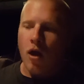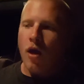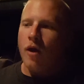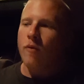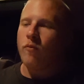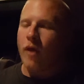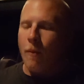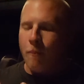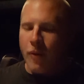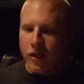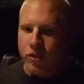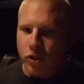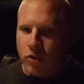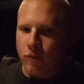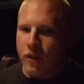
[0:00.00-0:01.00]
And that
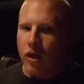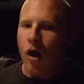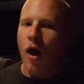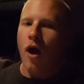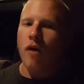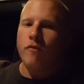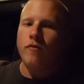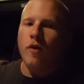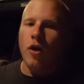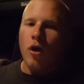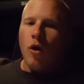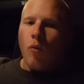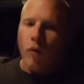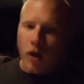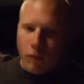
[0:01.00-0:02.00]
pisses me off
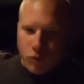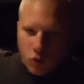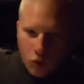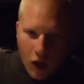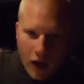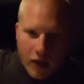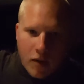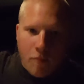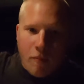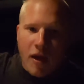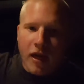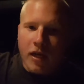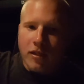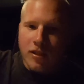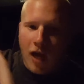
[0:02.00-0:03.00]
when I'm trying to
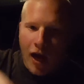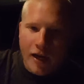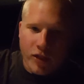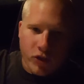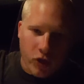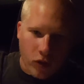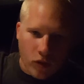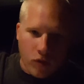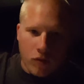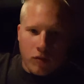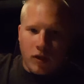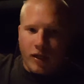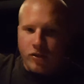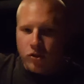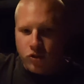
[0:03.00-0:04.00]
make a tight turn,
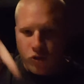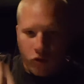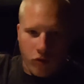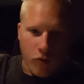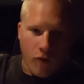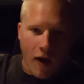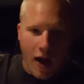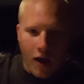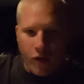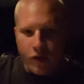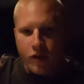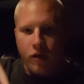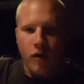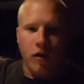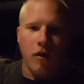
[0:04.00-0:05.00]
like to turn around
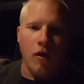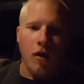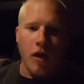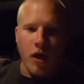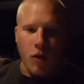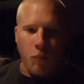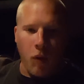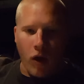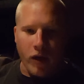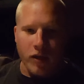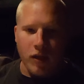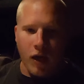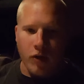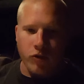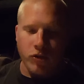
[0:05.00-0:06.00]
in a parking
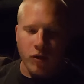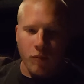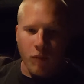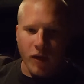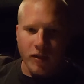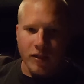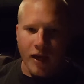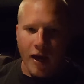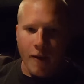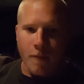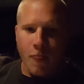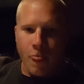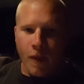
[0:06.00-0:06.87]
lot or something like that.